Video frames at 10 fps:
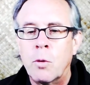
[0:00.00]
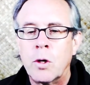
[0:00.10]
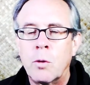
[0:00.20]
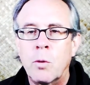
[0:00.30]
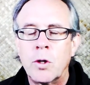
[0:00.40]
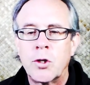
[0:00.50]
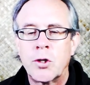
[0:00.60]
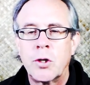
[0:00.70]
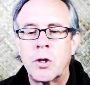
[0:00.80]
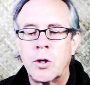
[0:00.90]
was,
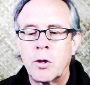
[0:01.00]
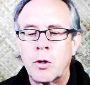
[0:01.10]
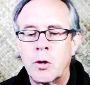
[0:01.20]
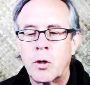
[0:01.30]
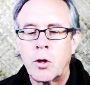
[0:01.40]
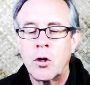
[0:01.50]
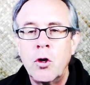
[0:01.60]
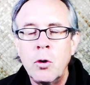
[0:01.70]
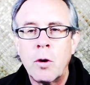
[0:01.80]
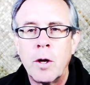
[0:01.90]
was uh,
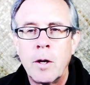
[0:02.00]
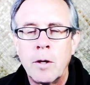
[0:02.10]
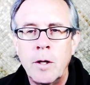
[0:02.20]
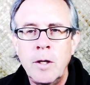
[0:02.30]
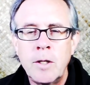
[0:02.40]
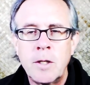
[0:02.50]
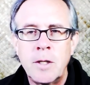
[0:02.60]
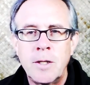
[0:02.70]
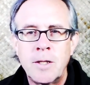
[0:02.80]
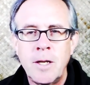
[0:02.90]
could cure it. This
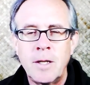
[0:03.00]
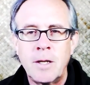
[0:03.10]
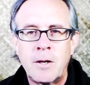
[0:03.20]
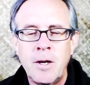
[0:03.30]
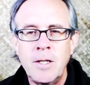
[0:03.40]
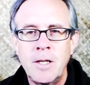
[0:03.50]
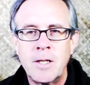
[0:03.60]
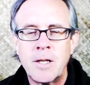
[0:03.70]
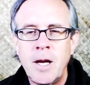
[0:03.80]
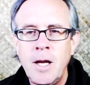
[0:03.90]
is the insane, the
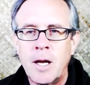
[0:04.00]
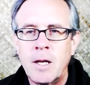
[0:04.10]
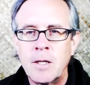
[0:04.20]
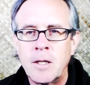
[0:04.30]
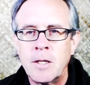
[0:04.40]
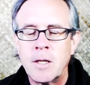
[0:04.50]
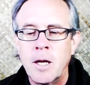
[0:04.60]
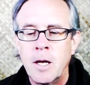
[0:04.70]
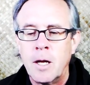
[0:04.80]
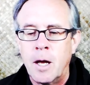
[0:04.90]
craziness I had is, is
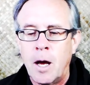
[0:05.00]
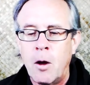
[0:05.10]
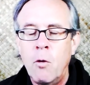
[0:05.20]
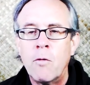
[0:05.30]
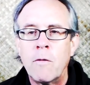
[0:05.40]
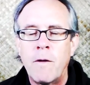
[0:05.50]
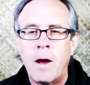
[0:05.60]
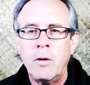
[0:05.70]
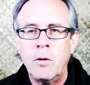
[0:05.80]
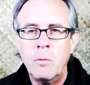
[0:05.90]
I
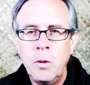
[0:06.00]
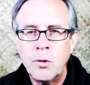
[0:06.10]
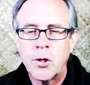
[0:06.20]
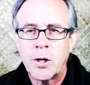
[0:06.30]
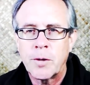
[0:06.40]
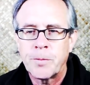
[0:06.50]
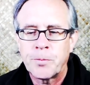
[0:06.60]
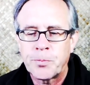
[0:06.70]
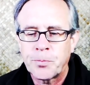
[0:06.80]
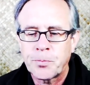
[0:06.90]
overvalued music.
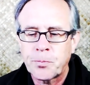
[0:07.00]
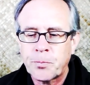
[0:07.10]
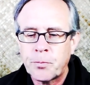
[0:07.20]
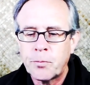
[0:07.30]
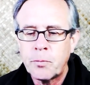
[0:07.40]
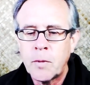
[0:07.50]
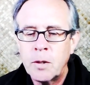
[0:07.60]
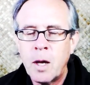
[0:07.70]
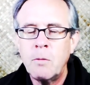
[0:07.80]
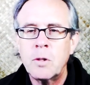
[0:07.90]

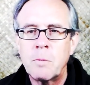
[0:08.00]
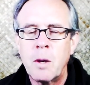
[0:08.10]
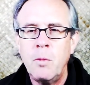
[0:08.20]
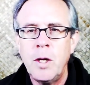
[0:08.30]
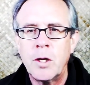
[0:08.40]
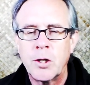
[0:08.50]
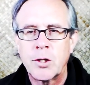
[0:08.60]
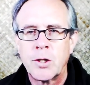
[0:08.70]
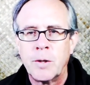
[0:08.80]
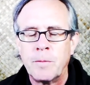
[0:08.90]
That was my
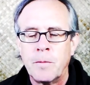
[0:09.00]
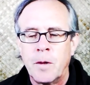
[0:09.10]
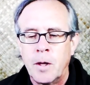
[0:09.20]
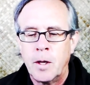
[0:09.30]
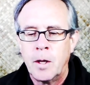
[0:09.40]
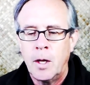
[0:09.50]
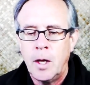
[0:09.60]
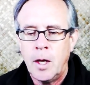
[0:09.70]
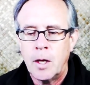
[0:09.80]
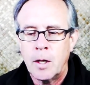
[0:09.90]
weakness.
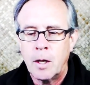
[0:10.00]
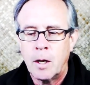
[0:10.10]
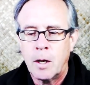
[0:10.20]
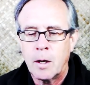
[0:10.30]
And uh,